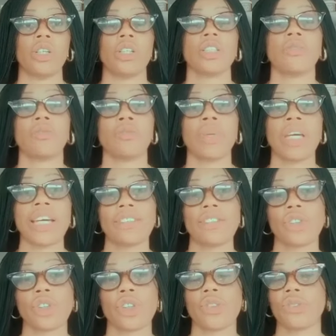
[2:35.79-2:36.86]
The base
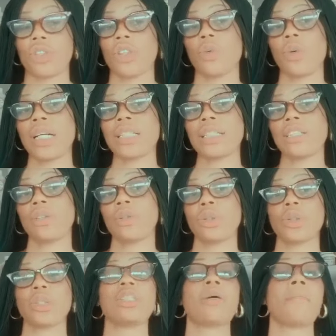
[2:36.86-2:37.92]
you use for your whitening
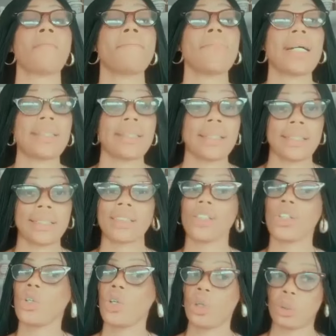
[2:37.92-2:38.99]
lotion matters a
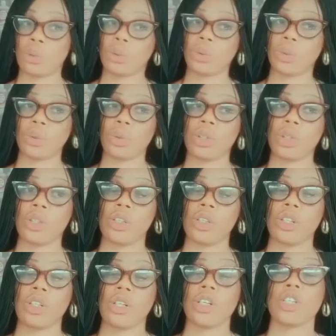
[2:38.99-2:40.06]
lot.
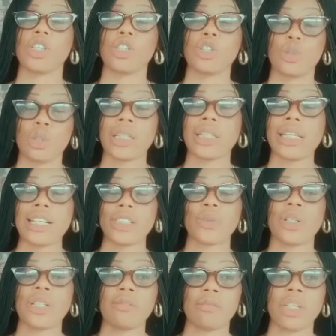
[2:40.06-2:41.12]
You can
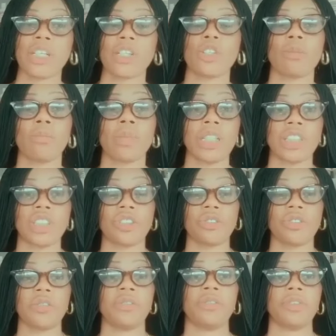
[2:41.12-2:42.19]
actually make your base
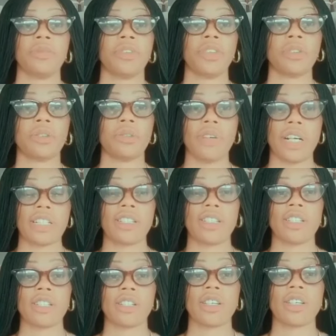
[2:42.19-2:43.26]
cream from
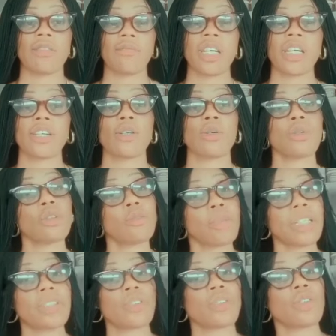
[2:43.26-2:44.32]
scratch. You can make a good
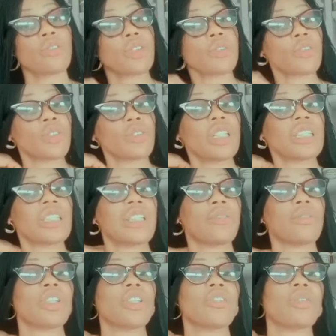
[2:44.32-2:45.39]
base cream from scratch that
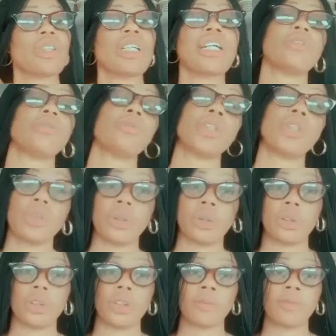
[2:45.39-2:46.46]
will give you that result.